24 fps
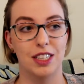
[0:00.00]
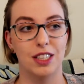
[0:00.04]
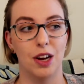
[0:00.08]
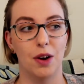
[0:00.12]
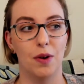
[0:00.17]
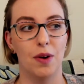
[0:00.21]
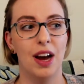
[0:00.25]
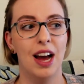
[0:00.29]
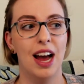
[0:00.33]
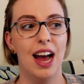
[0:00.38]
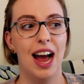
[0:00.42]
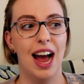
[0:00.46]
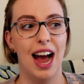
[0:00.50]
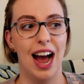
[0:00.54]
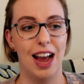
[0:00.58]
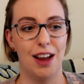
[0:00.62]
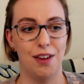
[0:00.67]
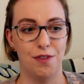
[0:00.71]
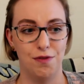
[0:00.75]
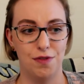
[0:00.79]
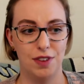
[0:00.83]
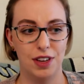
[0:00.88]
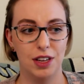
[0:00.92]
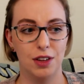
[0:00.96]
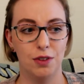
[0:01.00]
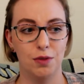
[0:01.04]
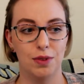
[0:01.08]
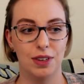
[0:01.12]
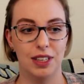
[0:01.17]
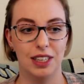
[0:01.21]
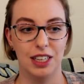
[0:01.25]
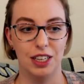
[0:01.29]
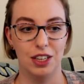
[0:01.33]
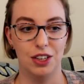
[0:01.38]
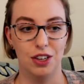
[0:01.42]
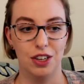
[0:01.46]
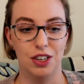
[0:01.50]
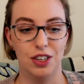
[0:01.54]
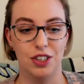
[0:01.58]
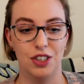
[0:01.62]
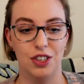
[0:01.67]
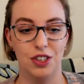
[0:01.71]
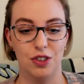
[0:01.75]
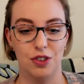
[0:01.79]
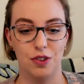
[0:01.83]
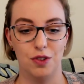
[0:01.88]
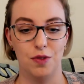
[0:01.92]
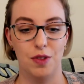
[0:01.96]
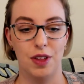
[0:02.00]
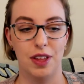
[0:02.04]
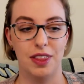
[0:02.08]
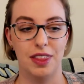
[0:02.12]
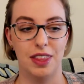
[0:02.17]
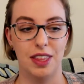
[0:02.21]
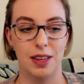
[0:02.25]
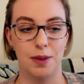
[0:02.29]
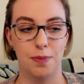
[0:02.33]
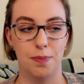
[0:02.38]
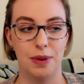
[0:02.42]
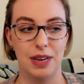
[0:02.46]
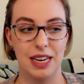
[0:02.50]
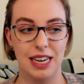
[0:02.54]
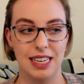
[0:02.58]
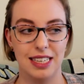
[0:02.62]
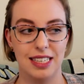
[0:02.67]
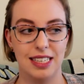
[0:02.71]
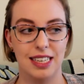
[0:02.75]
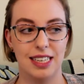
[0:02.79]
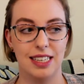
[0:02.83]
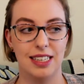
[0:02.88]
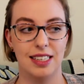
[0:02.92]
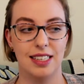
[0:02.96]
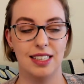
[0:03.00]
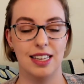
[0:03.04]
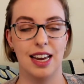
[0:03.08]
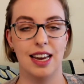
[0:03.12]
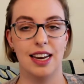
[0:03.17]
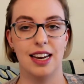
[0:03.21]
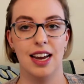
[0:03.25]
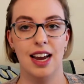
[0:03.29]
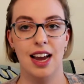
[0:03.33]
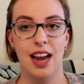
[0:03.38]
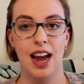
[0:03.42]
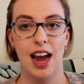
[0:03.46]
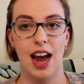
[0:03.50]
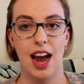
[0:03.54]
So I feel really good too that the pieces that